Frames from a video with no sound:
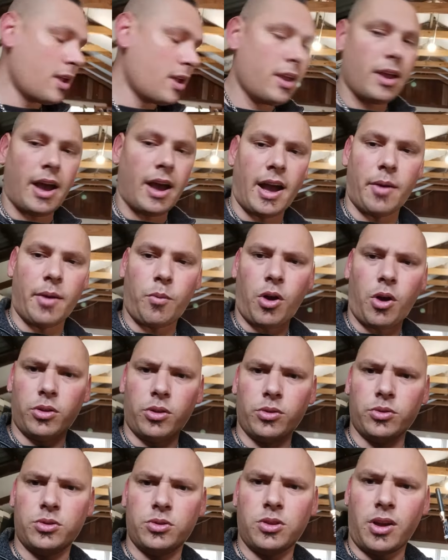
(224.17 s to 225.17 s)
Uh, won't
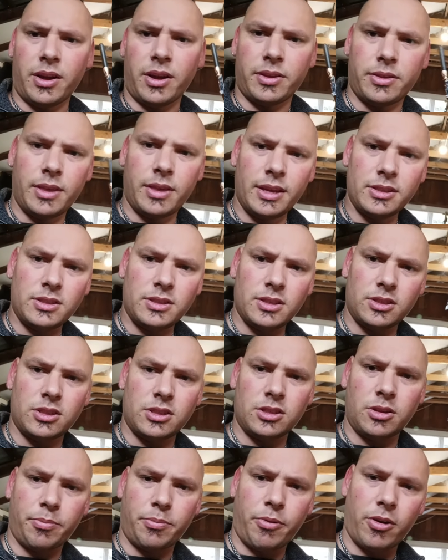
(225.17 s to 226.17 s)
look like this. This is
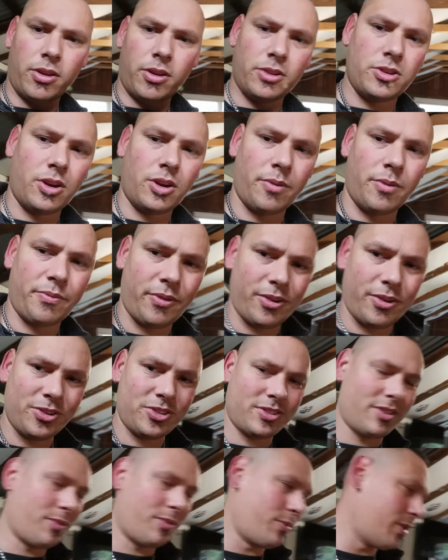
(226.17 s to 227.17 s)
the prototype
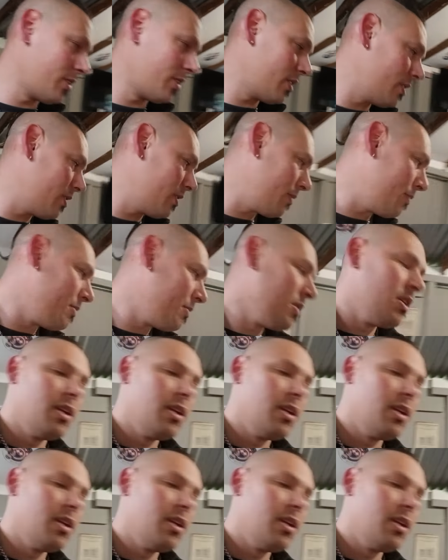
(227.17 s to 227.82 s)
version I'm working on.